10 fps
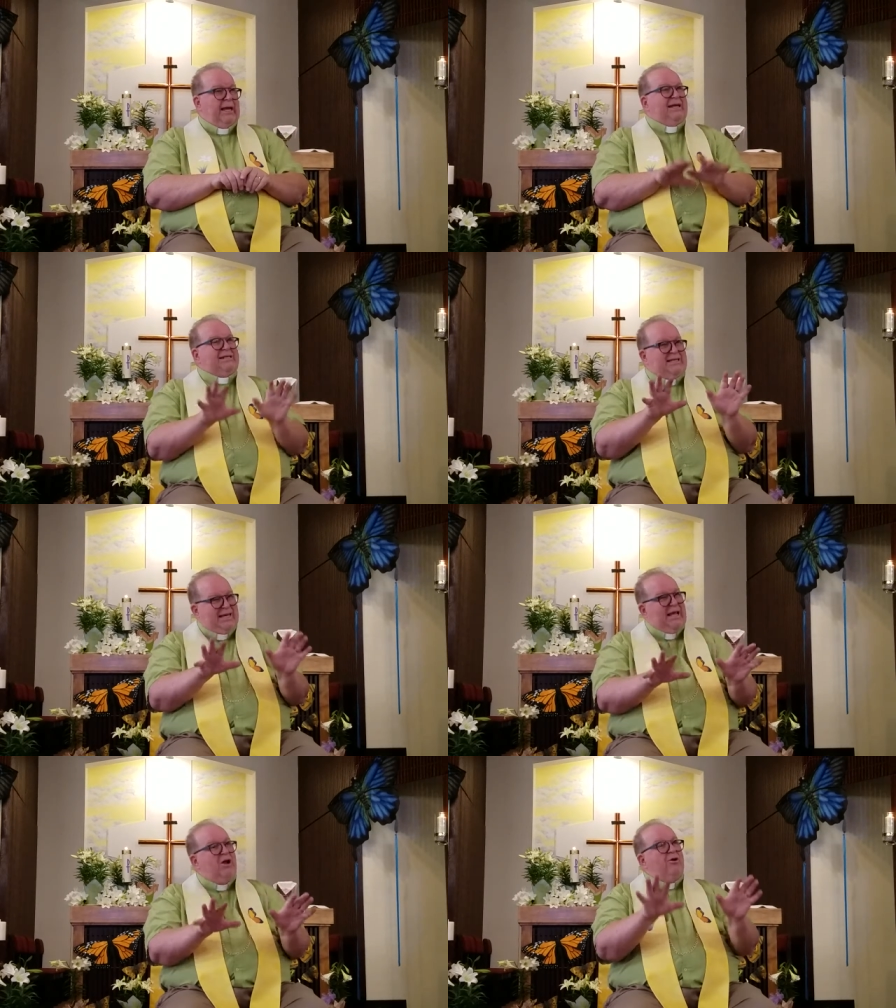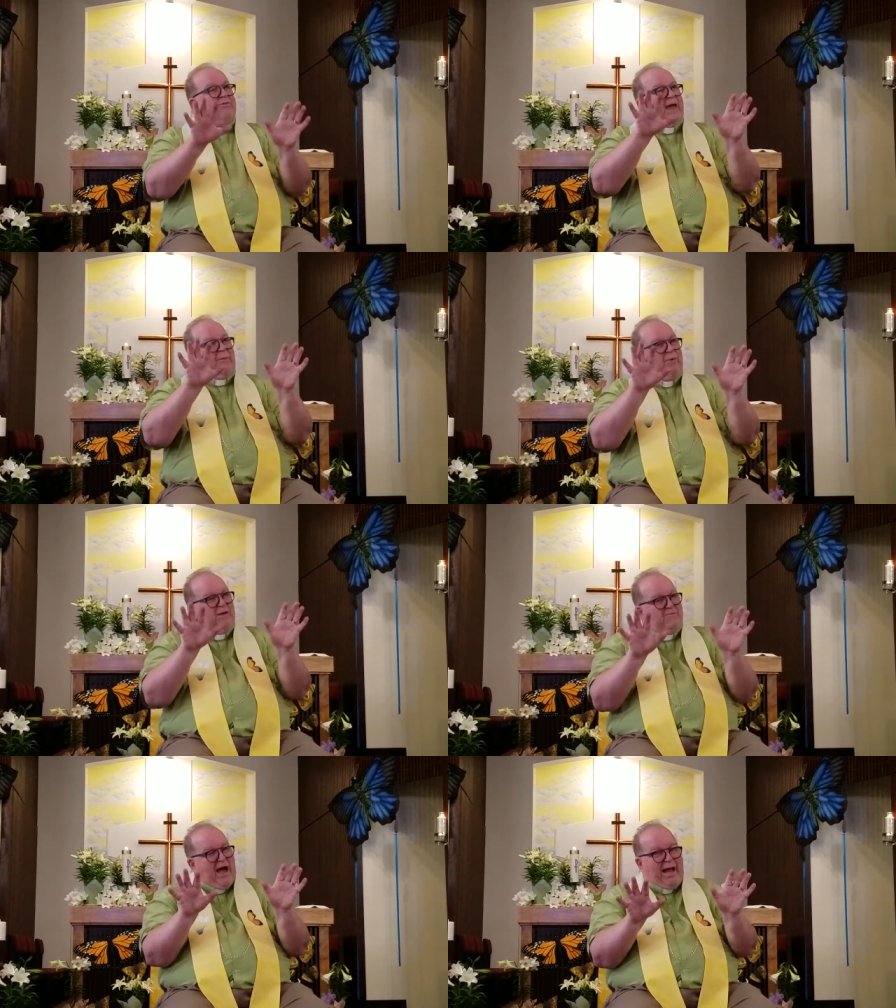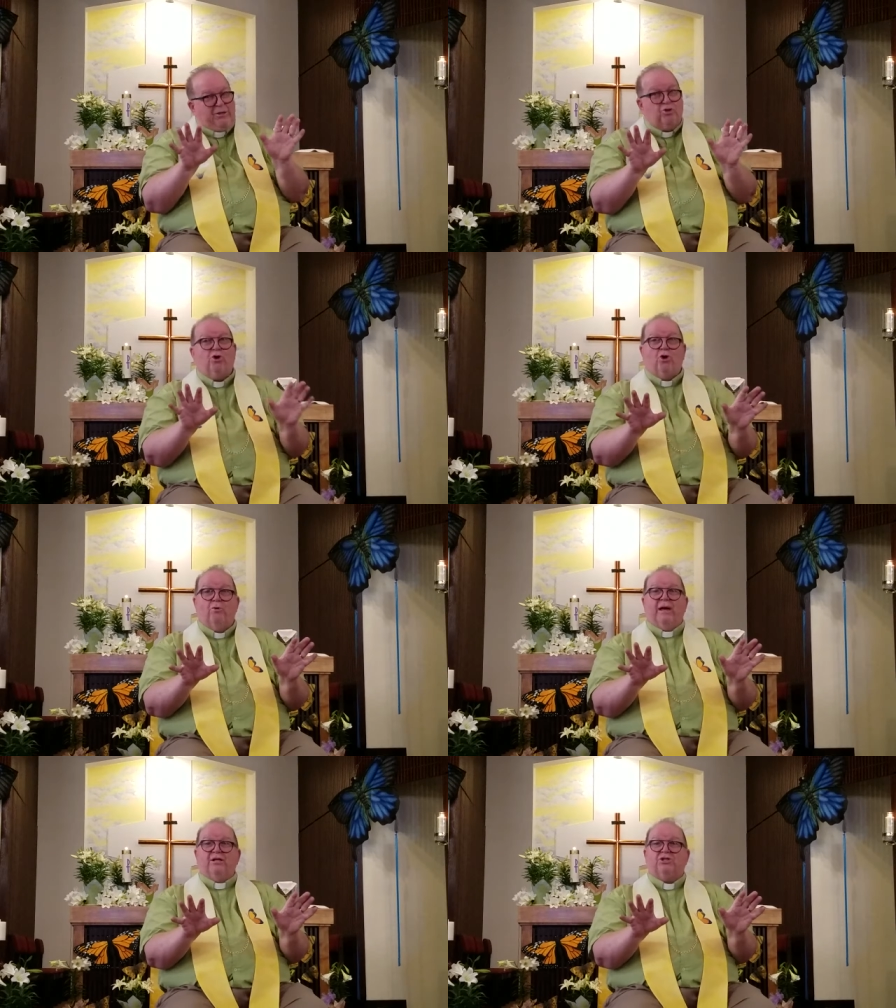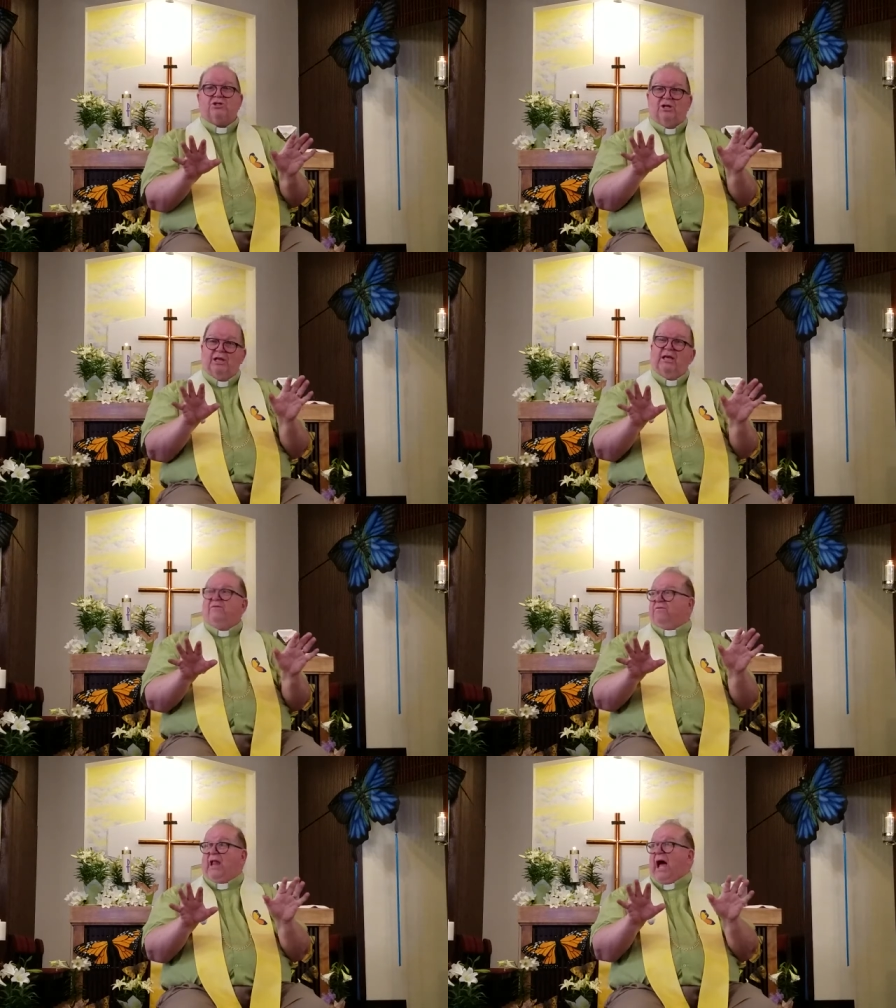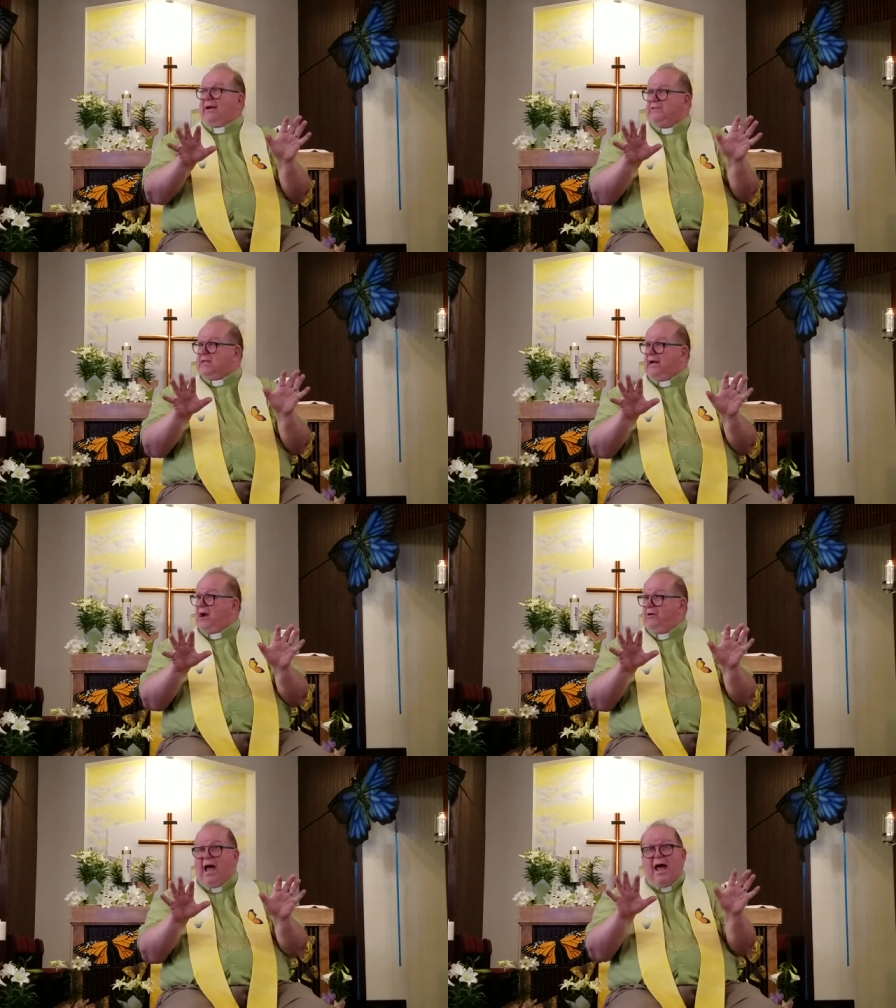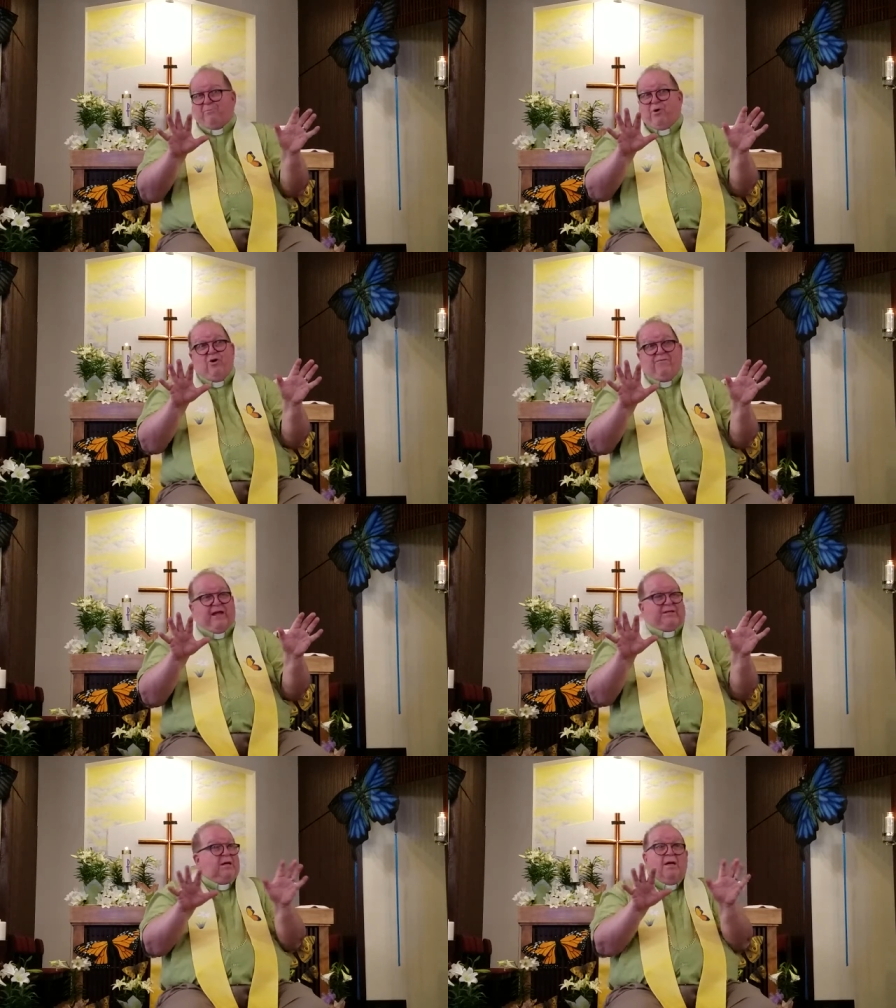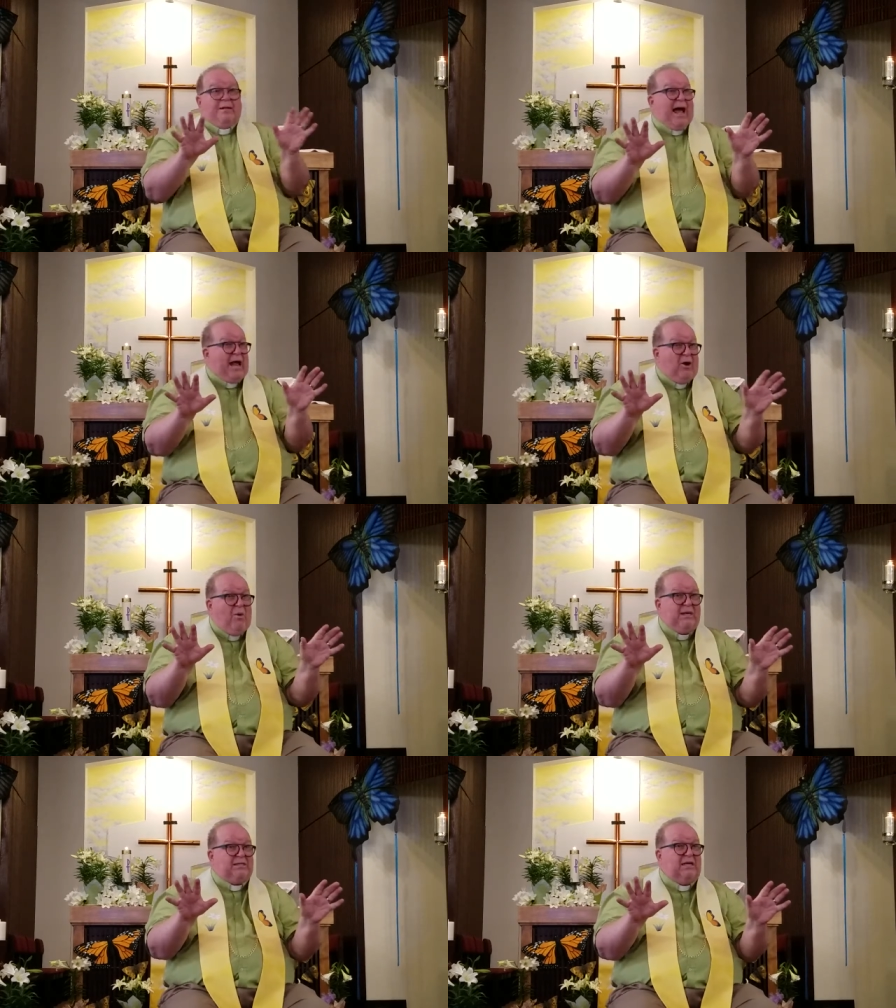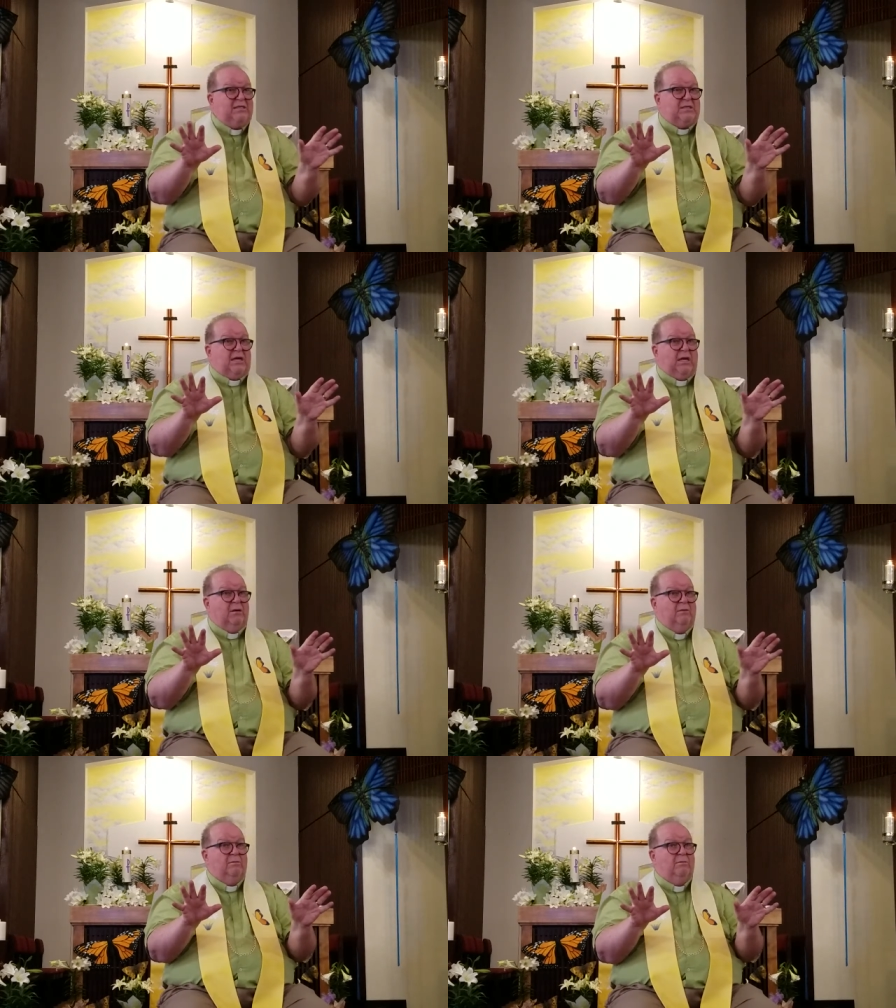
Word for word: It is here that we find courage to live lives that are not perfect, not always easy.